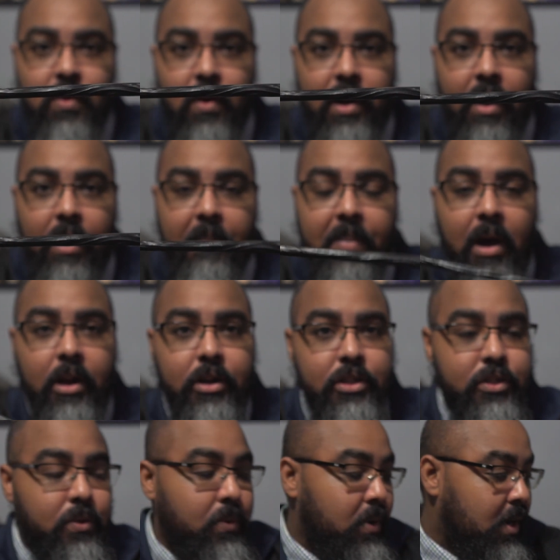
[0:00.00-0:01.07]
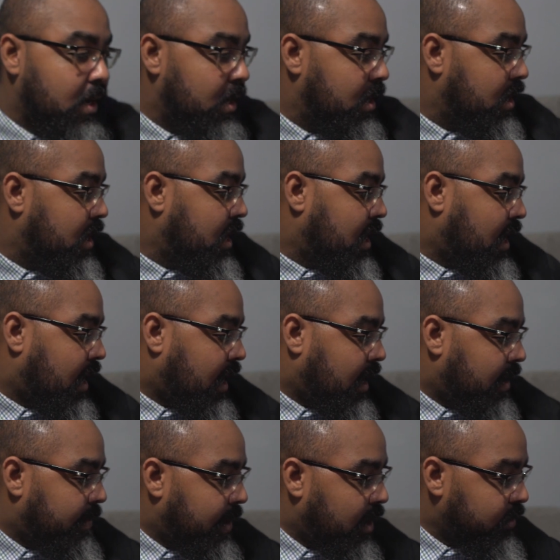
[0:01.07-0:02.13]
York Harry Potter store.
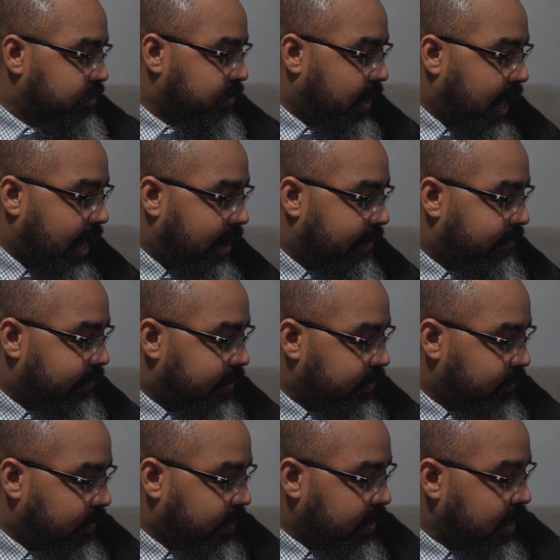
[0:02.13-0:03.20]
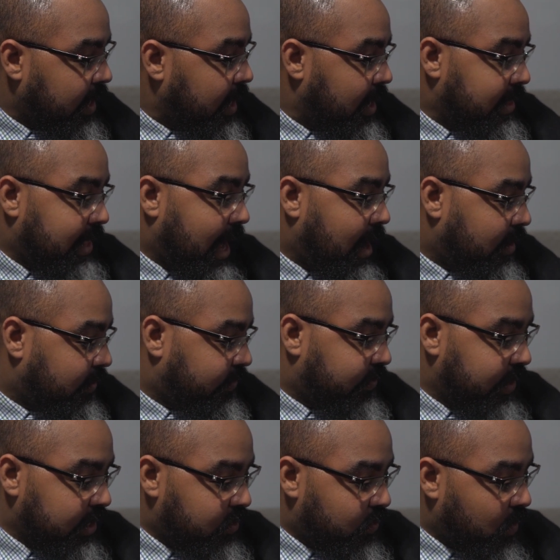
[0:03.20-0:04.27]
I also have this one. That
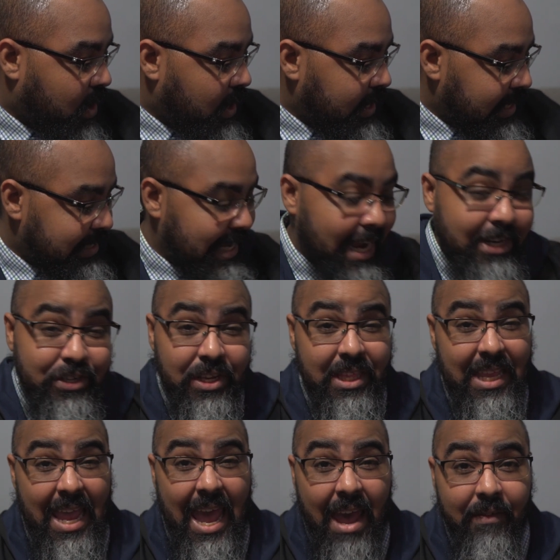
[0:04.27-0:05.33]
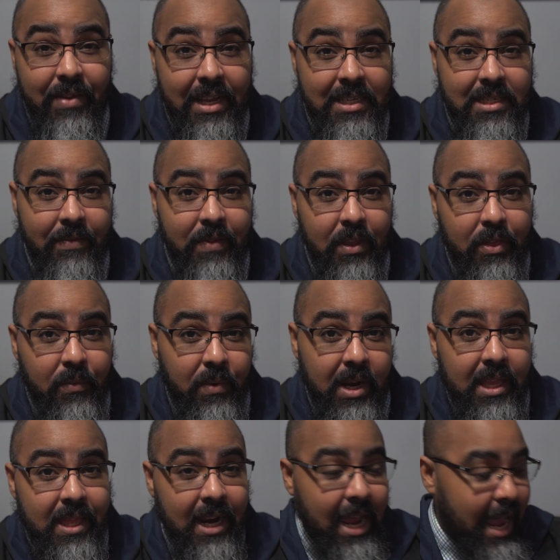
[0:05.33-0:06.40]
Snitch wand is actually the heaviest of the three
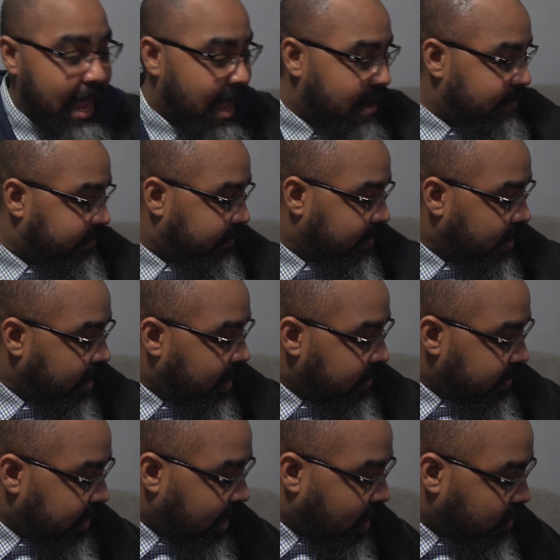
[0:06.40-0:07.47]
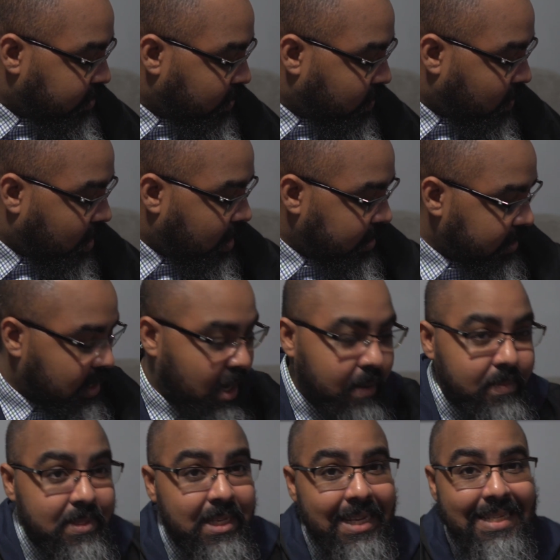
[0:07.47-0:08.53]
that I have. The Elder wand
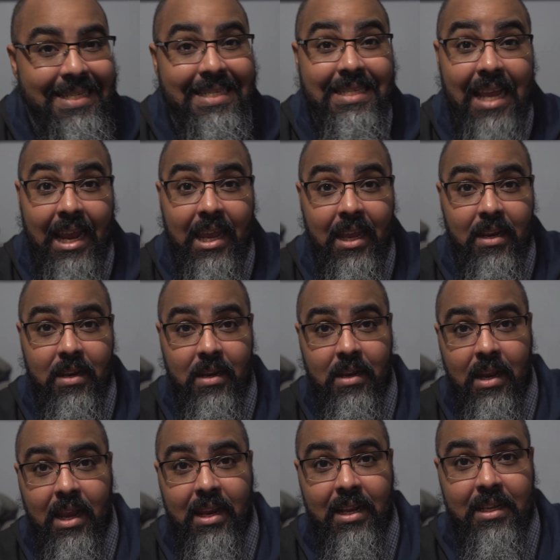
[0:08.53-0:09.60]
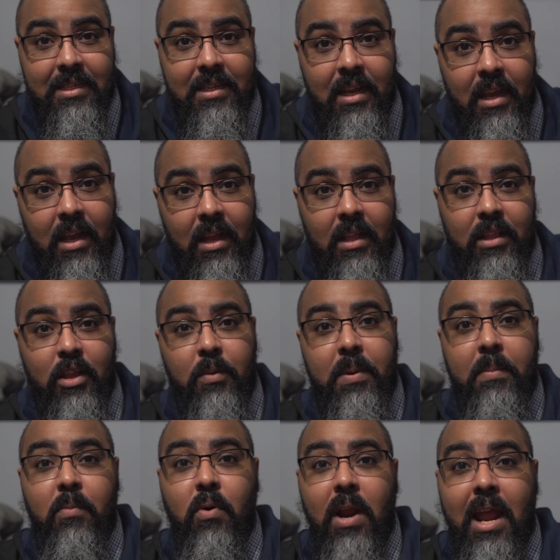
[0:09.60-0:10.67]
comes in second. It is a little
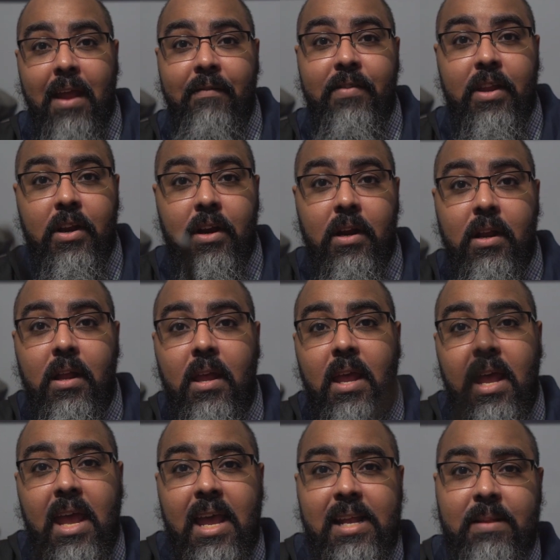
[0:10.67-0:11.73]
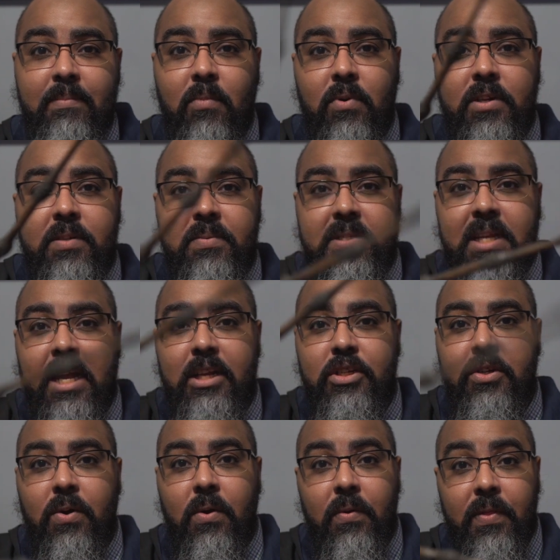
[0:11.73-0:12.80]
bit more heavier and more
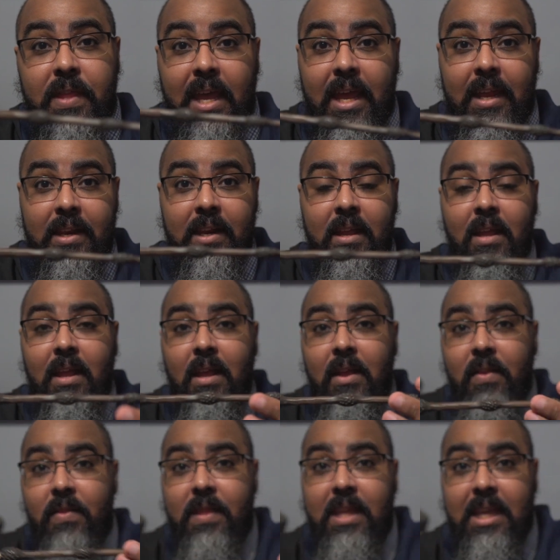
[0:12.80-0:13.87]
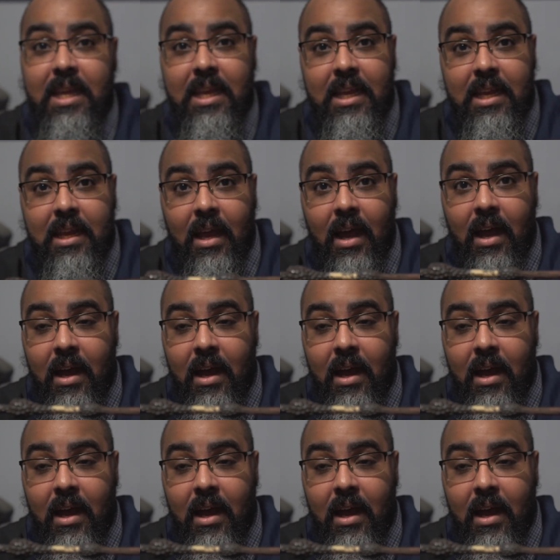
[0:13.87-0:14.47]
substantial than the